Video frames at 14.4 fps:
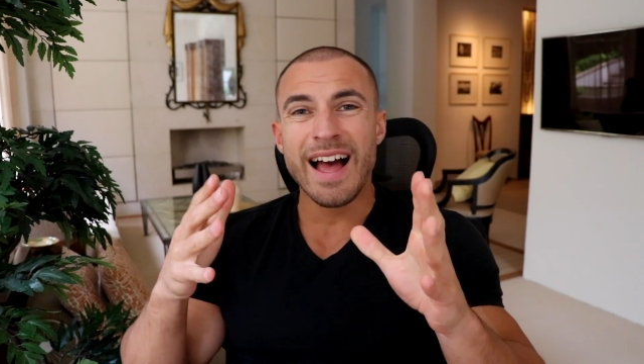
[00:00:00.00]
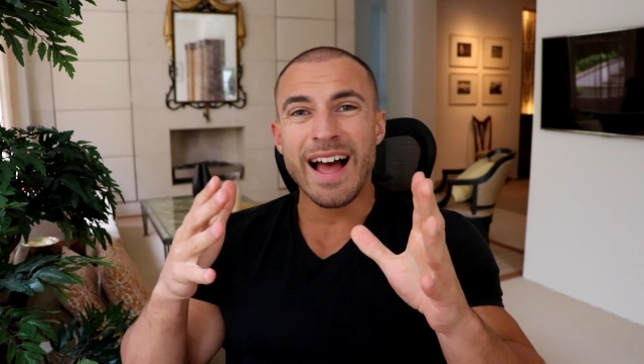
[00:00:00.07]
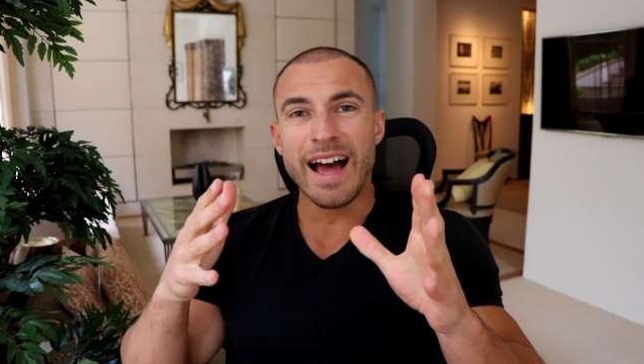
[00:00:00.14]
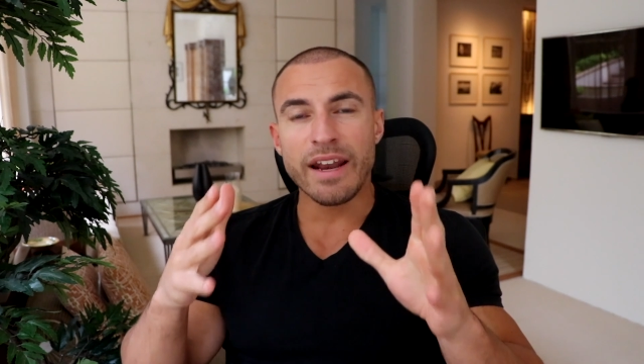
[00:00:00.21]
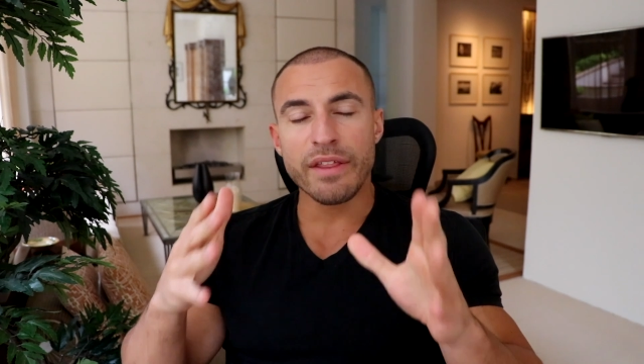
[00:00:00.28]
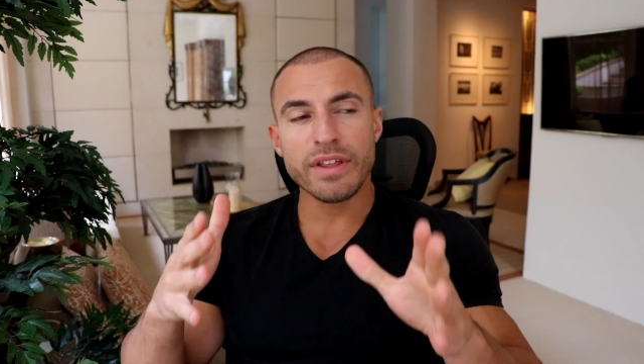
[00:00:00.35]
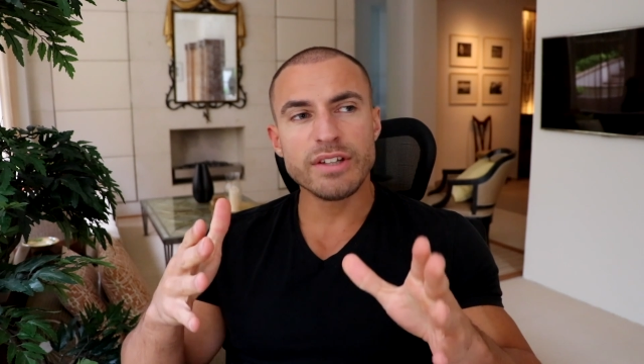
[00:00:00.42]

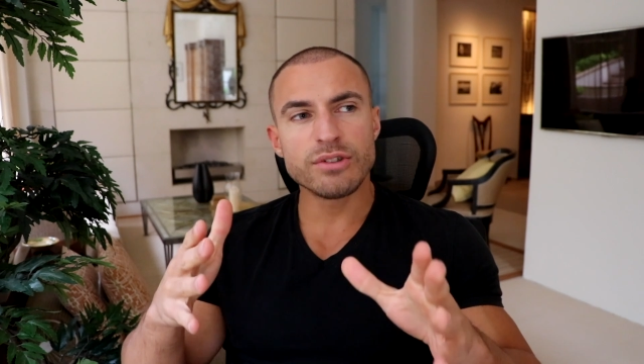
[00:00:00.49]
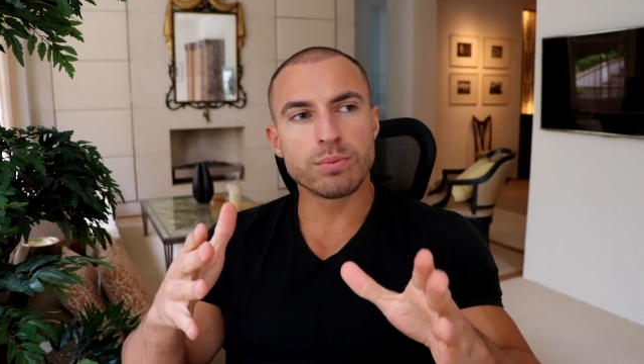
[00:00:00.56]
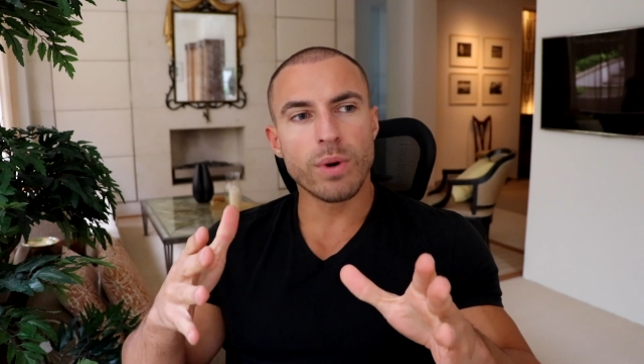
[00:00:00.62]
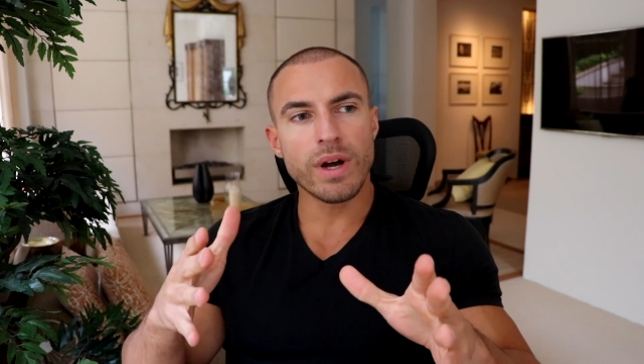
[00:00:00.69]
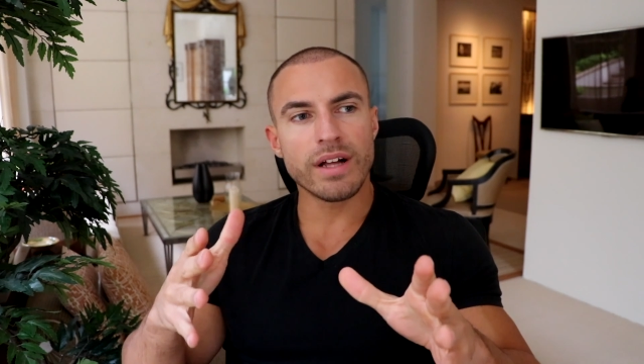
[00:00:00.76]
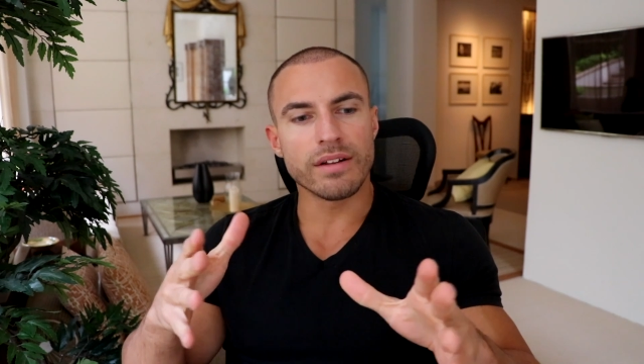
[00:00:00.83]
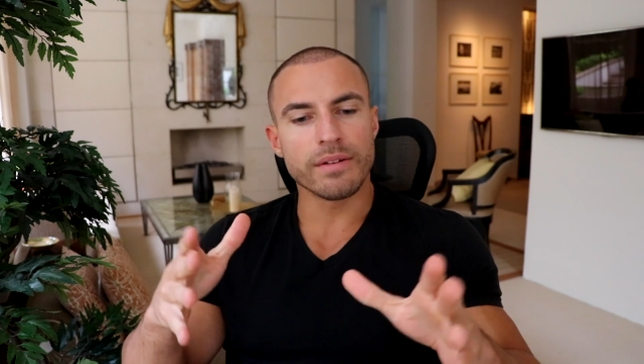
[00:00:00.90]
And I think as
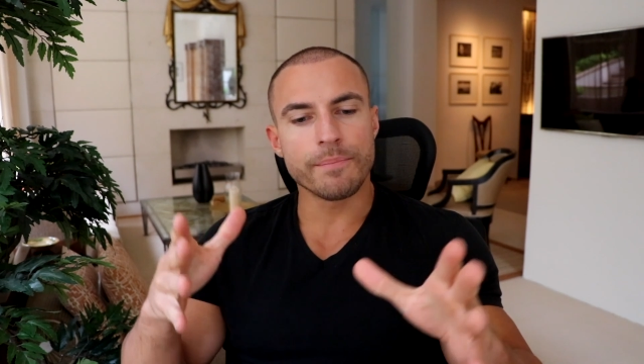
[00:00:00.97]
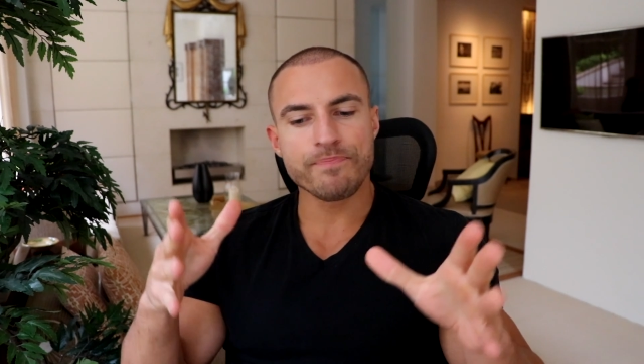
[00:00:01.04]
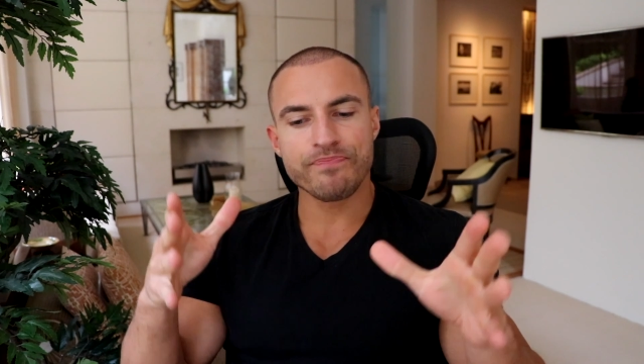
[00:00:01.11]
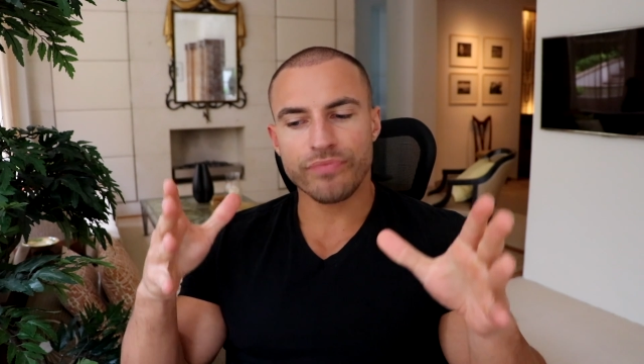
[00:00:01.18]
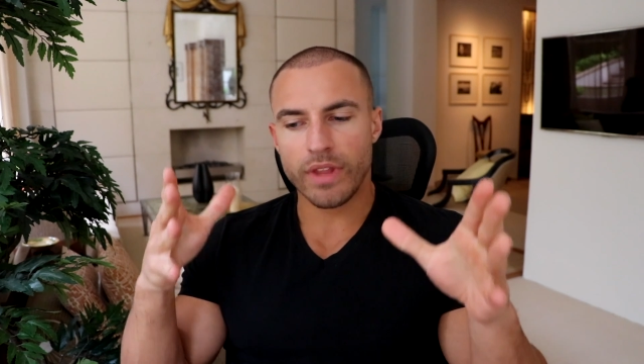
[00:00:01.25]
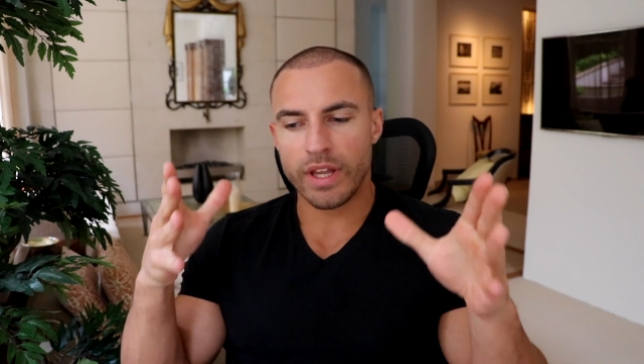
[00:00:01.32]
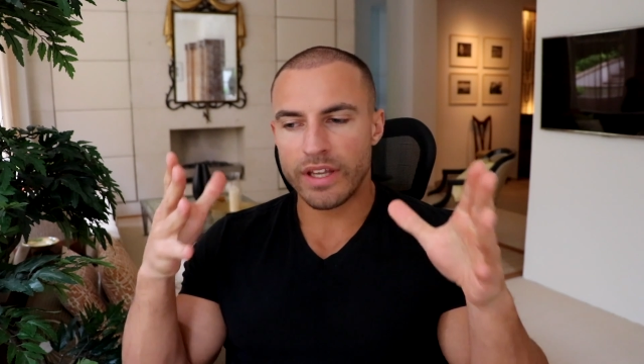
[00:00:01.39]
well,
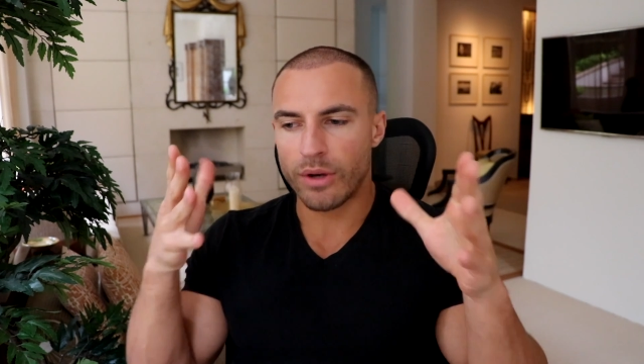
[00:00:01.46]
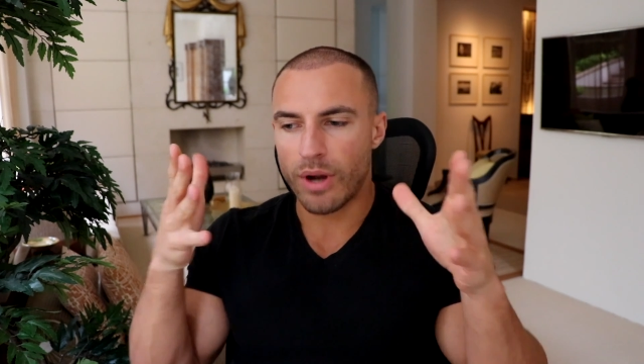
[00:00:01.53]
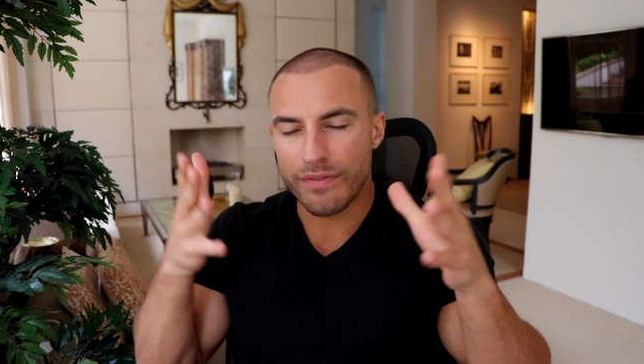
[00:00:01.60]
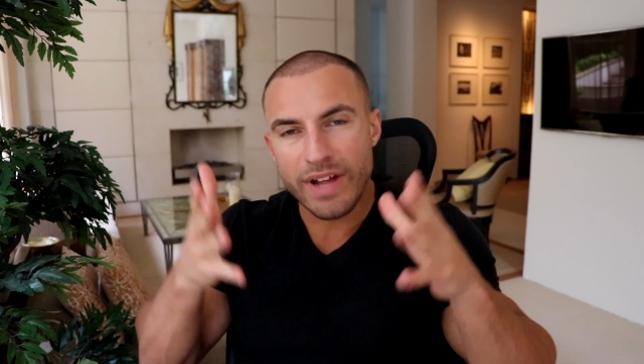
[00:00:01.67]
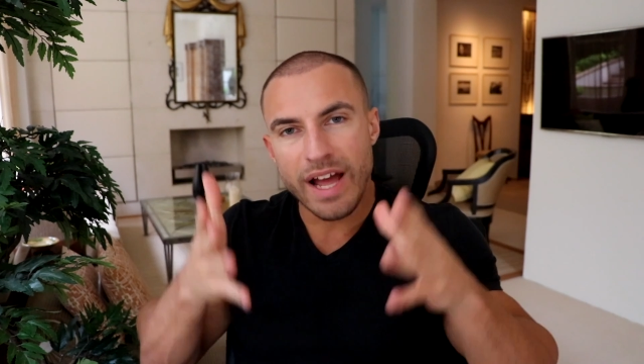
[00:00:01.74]
I've